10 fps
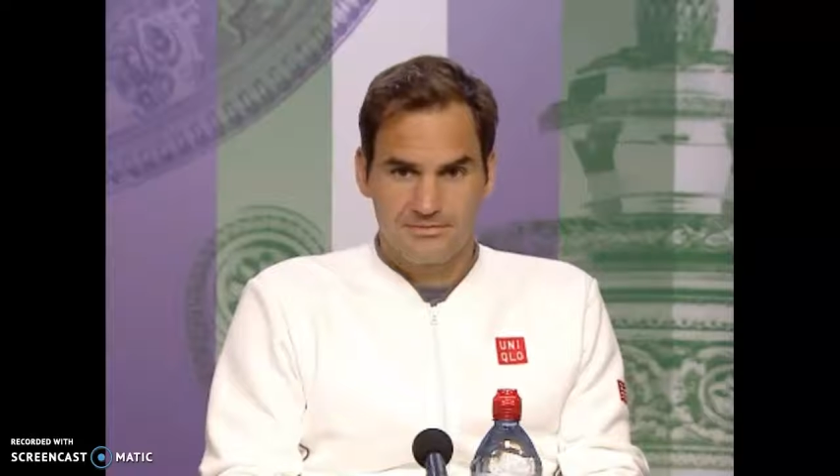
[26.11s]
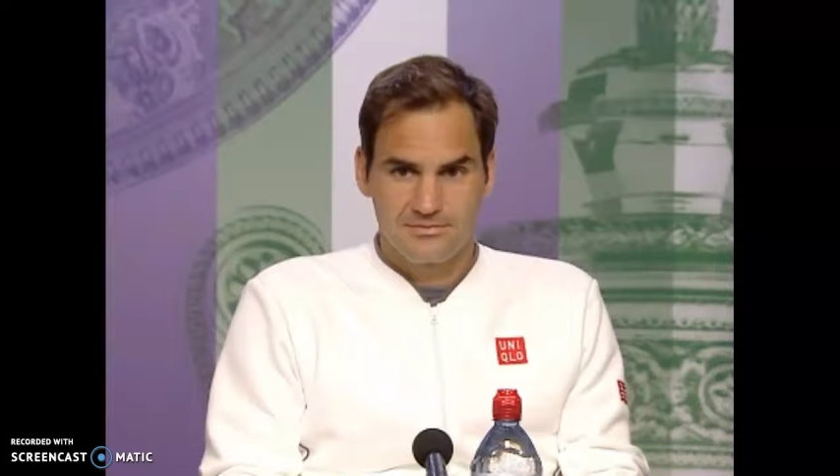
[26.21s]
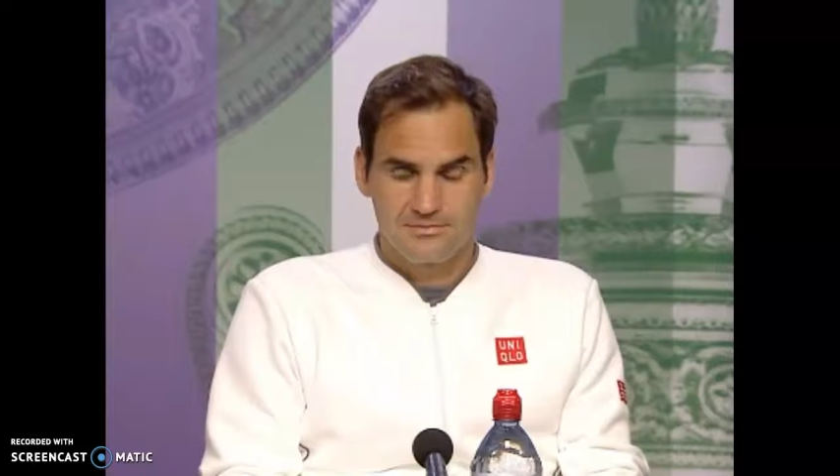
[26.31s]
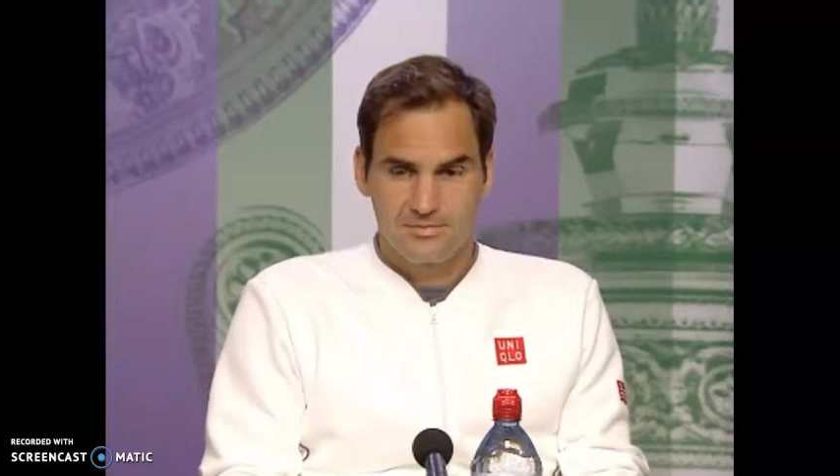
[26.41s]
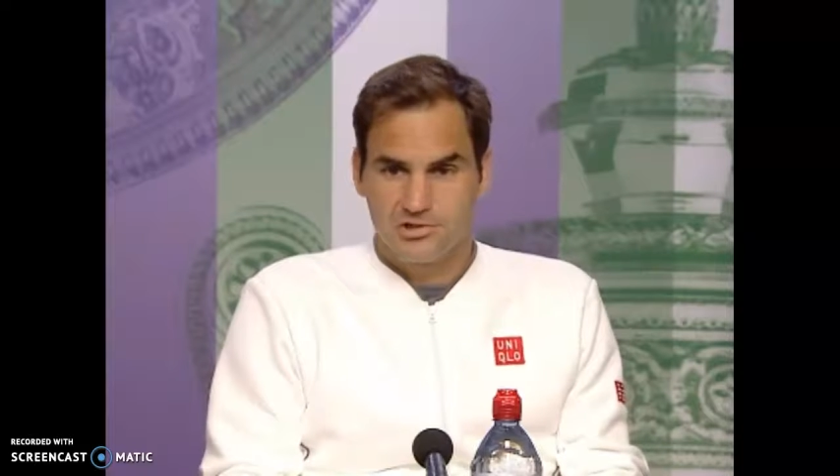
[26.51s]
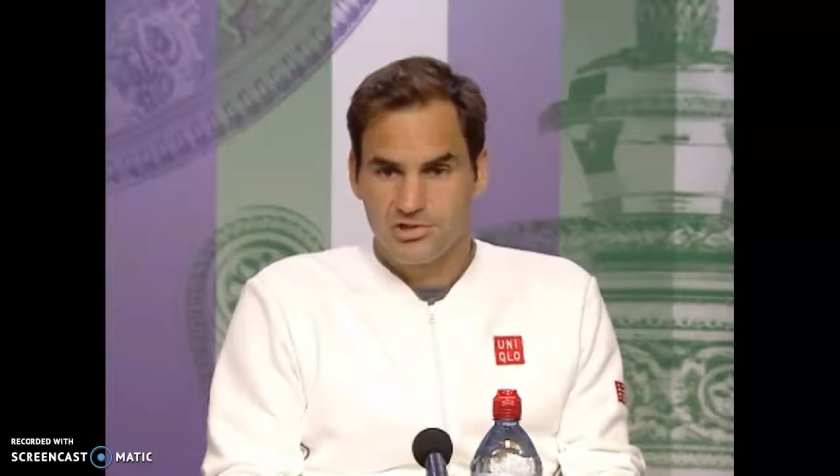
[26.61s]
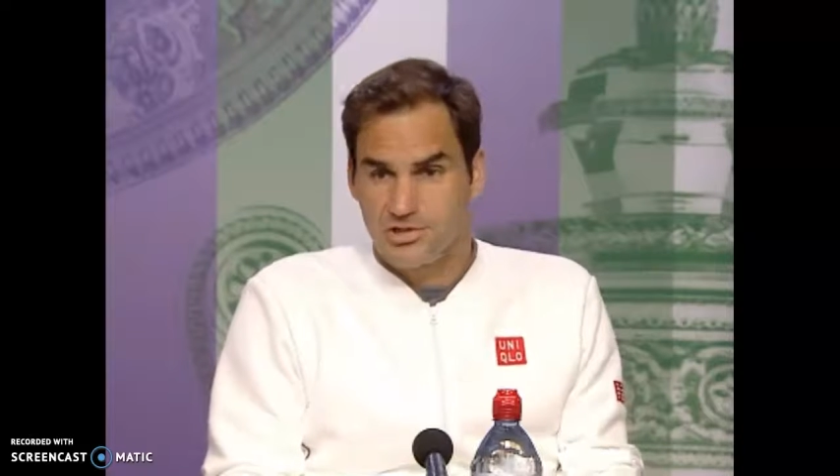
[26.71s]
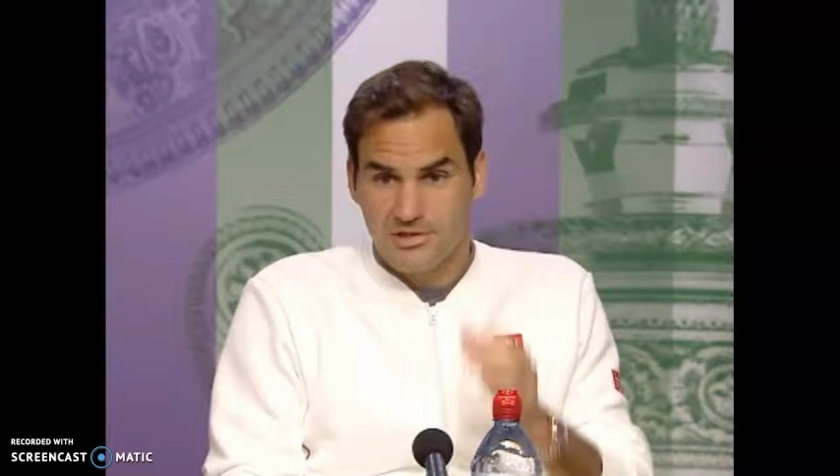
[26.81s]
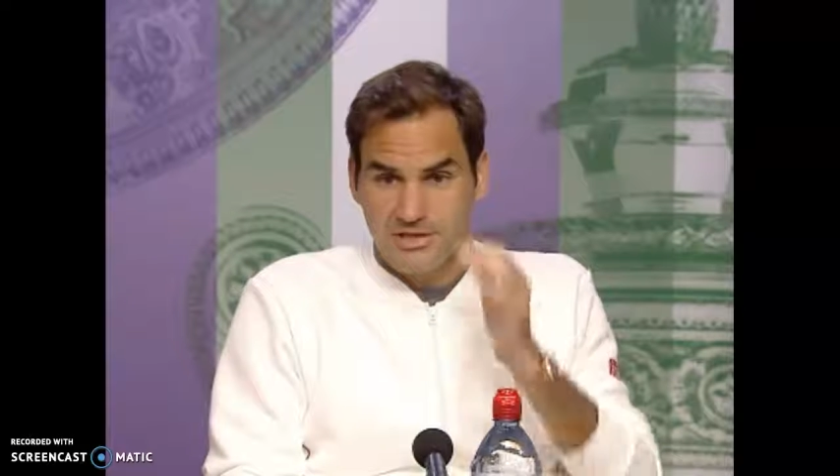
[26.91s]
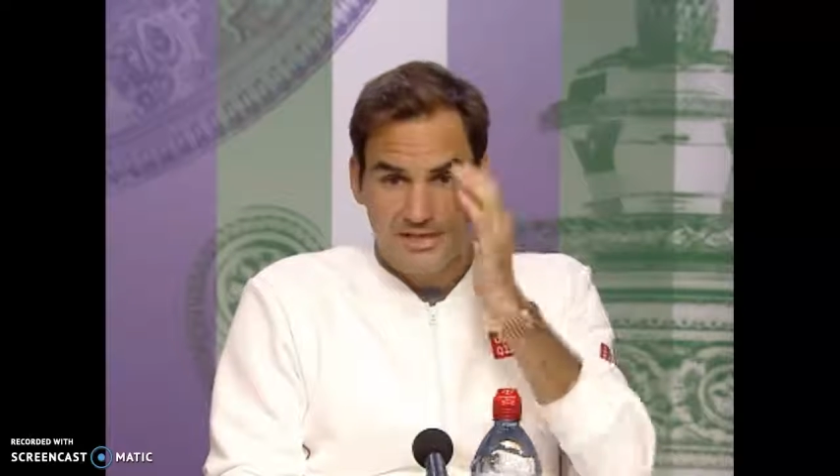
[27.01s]
which is a
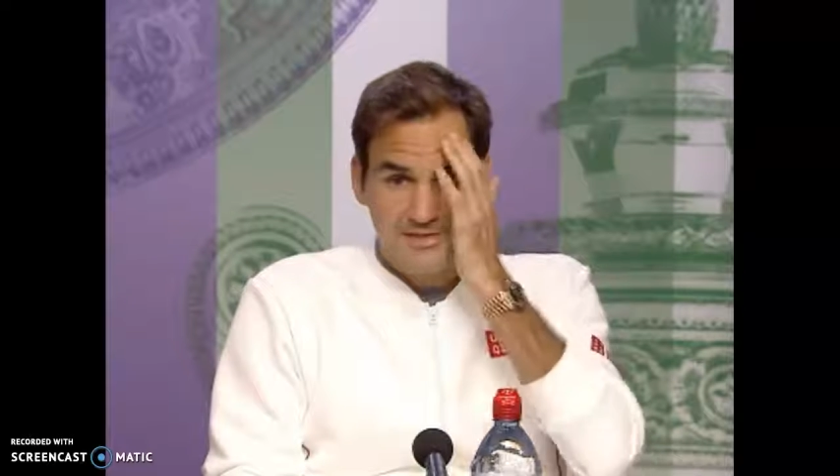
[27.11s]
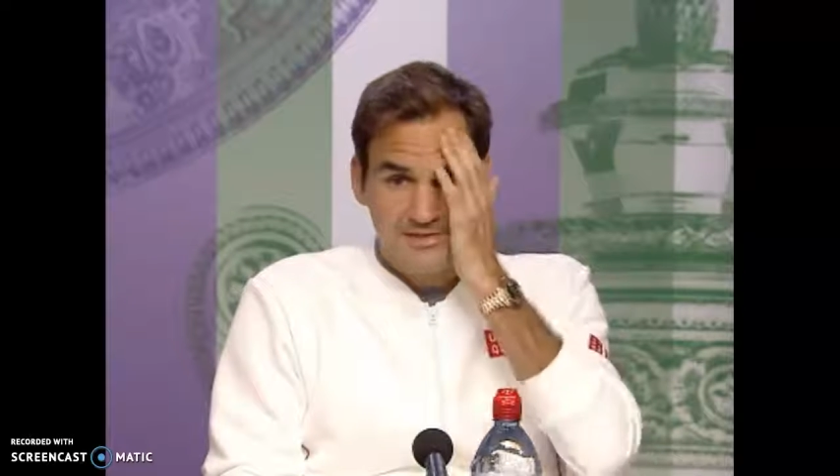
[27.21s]
sign that they